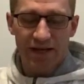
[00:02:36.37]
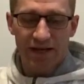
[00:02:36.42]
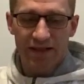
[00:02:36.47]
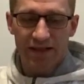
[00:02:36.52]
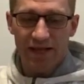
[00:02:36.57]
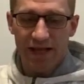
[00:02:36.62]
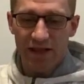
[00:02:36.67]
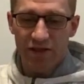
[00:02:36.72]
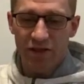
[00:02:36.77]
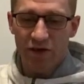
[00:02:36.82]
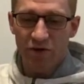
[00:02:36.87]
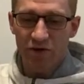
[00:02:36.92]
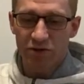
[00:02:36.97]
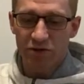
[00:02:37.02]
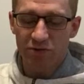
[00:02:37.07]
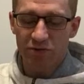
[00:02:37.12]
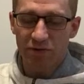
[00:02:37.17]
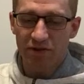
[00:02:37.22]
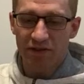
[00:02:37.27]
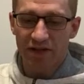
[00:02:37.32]
that those
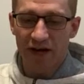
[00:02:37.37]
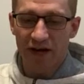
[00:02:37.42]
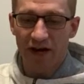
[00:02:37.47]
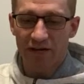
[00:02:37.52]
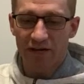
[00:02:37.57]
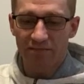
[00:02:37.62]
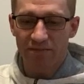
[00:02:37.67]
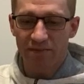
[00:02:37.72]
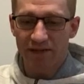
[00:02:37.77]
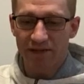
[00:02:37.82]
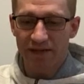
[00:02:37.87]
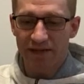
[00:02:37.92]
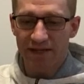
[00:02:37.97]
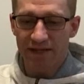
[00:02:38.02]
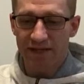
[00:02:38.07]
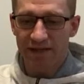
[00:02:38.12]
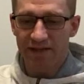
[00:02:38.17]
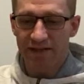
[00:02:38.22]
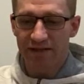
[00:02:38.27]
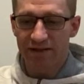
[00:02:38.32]
will not
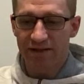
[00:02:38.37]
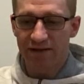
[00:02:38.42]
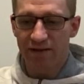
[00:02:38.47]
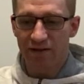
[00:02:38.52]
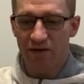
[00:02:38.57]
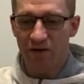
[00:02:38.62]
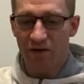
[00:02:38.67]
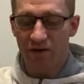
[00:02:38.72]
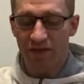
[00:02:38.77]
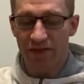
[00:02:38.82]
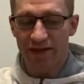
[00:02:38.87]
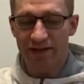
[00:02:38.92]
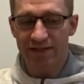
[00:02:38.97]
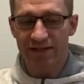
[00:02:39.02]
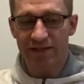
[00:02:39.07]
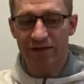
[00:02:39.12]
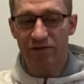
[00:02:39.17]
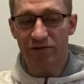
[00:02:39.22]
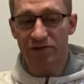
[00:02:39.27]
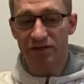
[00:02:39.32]
be
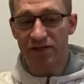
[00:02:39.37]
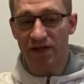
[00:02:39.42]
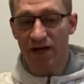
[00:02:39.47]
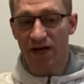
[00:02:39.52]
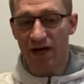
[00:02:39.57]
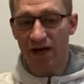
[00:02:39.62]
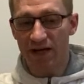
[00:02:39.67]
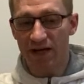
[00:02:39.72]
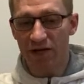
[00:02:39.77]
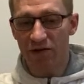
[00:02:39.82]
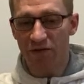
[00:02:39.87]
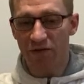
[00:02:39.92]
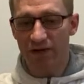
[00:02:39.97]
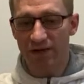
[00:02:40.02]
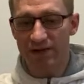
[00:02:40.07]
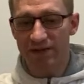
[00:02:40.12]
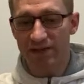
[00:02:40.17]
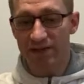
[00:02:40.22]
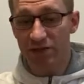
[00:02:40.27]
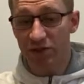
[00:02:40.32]
authentic, or it's a higher
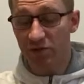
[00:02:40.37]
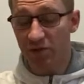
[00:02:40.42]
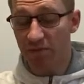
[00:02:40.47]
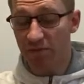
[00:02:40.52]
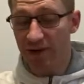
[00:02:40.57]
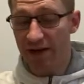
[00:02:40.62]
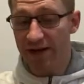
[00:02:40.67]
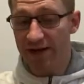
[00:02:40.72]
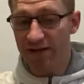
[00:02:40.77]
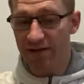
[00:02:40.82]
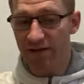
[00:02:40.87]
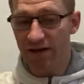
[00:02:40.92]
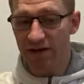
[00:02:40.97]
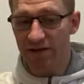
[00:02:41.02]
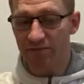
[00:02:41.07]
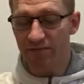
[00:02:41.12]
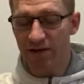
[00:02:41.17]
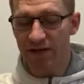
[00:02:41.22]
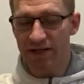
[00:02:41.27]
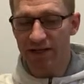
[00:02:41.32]
risk because we're paying a lot
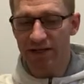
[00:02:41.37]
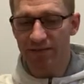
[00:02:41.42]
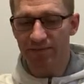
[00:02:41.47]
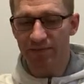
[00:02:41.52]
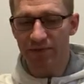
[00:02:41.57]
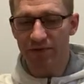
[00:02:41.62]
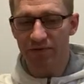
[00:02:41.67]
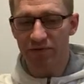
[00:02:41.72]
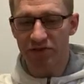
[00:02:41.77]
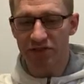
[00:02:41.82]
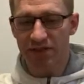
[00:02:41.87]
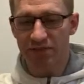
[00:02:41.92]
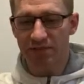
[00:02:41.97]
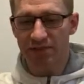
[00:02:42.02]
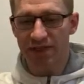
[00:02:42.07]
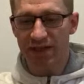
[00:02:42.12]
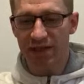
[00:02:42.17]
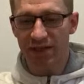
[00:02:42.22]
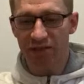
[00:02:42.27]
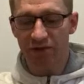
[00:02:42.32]
of money for something
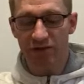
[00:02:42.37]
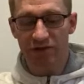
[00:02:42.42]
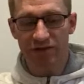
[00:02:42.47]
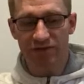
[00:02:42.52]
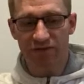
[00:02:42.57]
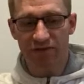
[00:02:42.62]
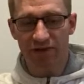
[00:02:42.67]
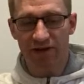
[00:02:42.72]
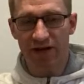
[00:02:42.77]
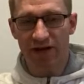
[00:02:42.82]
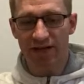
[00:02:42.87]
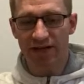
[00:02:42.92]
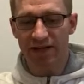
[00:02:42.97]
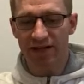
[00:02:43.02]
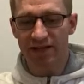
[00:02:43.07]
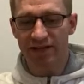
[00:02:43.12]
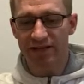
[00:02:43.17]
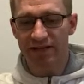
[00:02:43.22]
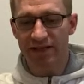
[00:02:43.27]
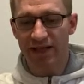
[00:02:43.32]
that looks very high-end
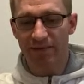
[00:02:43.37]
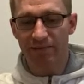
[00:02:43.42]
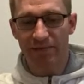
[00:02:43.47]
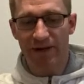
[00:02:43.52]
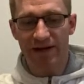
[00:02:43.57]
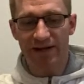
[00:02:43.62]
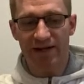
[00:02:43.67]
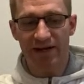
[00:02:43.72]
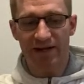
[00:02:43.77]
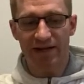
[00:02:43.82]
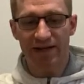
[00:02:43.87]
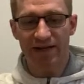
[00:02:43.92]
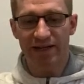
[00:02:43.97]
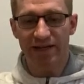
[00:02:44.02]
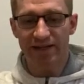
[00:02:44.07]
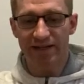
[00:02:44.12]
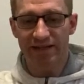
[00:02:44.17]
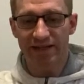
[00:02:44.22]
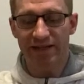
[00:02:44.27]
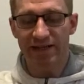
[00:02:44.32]
that may not
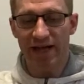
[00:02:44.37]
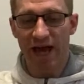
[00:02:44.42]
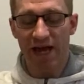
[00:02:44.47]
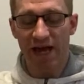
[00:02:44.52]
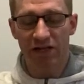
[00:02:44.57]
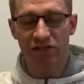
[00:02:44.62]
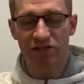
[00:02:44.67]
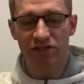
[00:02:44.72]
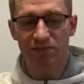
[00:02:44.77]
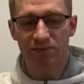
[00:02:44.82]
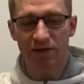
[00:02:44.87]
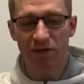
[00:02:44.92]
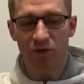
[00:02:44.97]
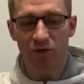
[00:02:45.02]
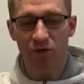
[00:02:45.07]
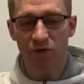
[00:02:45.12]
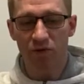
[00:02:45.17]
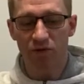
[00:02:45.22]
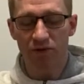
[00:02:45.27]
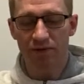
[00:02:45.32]
indeed actually be
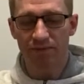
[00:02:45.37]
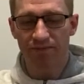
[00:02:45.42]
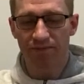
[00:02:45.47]
old.